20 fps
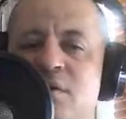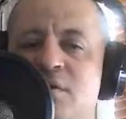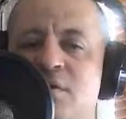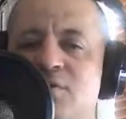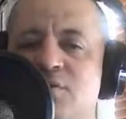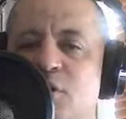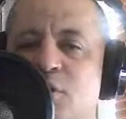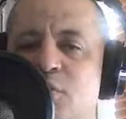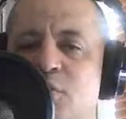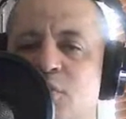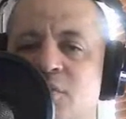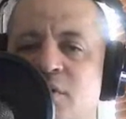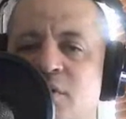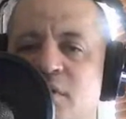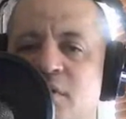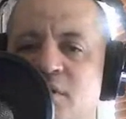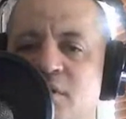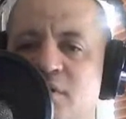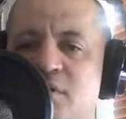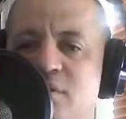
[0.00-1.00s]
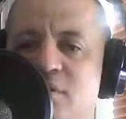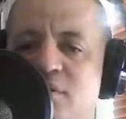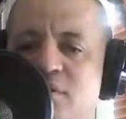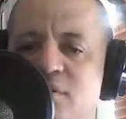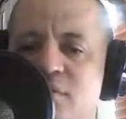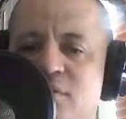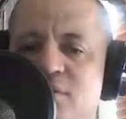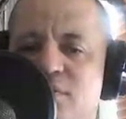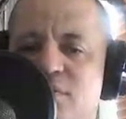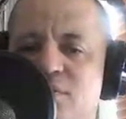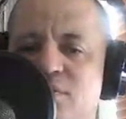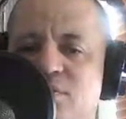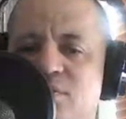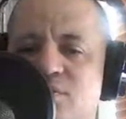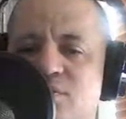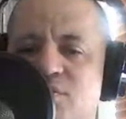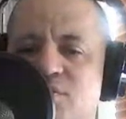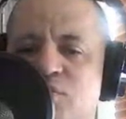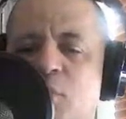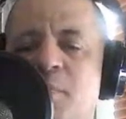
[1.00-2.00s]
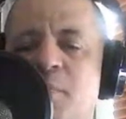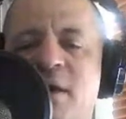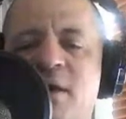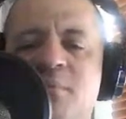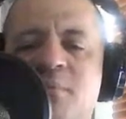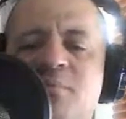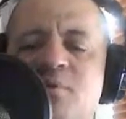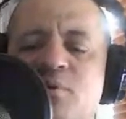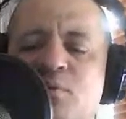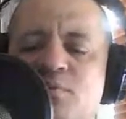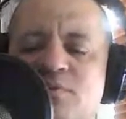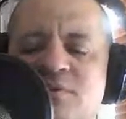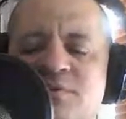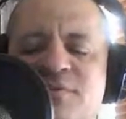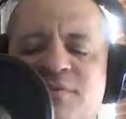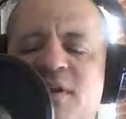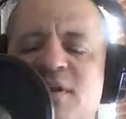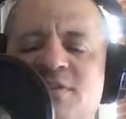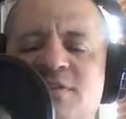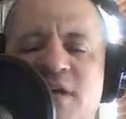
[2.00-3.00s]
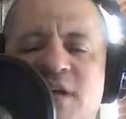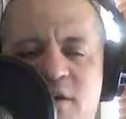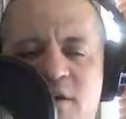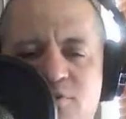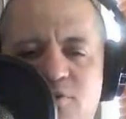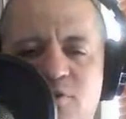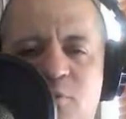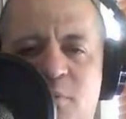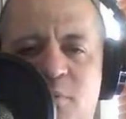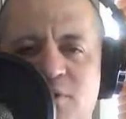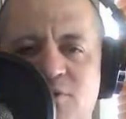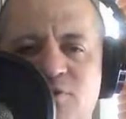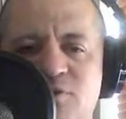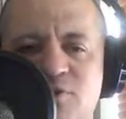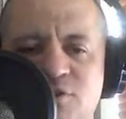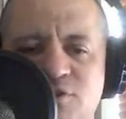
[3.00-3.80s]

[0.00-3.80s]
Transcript: So don't make him defend the title so much.